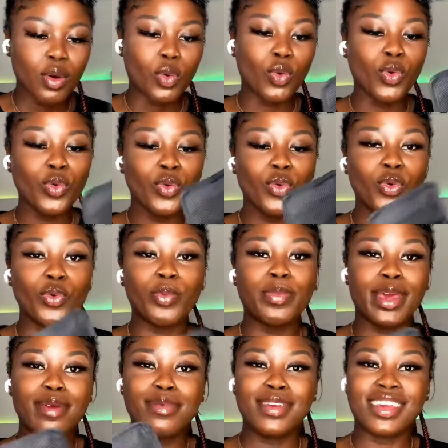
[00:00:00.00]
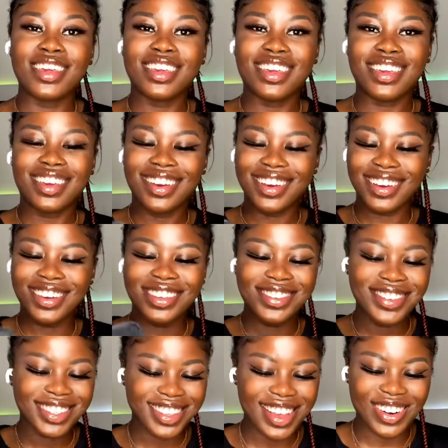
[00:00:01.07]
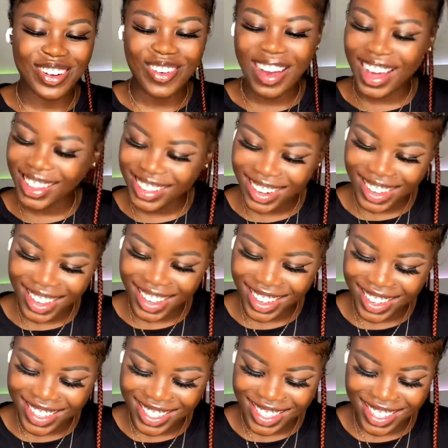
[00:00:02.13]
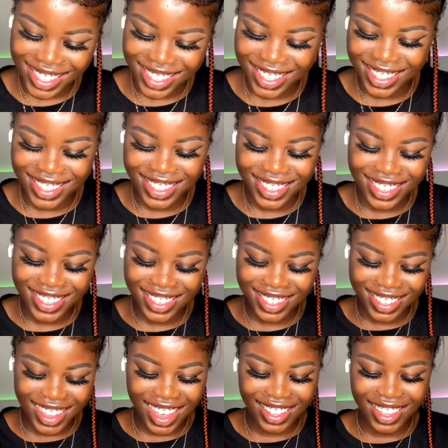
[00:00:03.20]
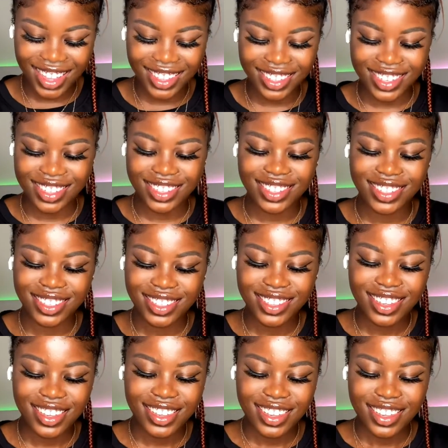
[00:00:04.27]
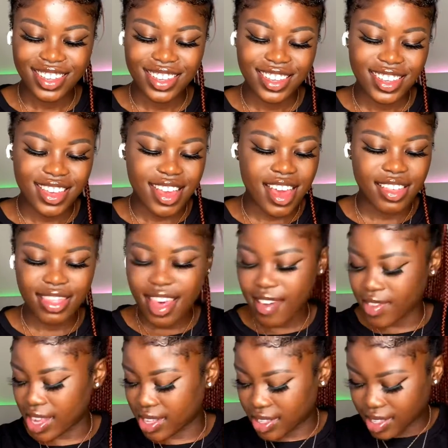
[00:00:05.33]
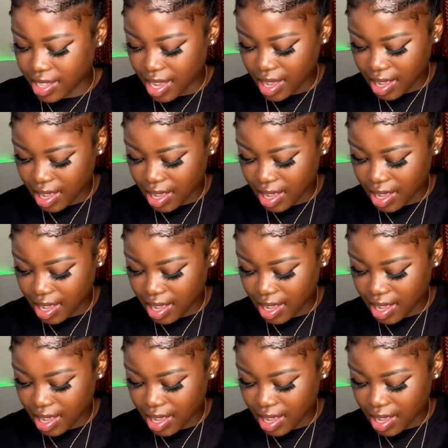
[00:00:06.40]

Ooh, baby, you said quality, because this I like this. I love it.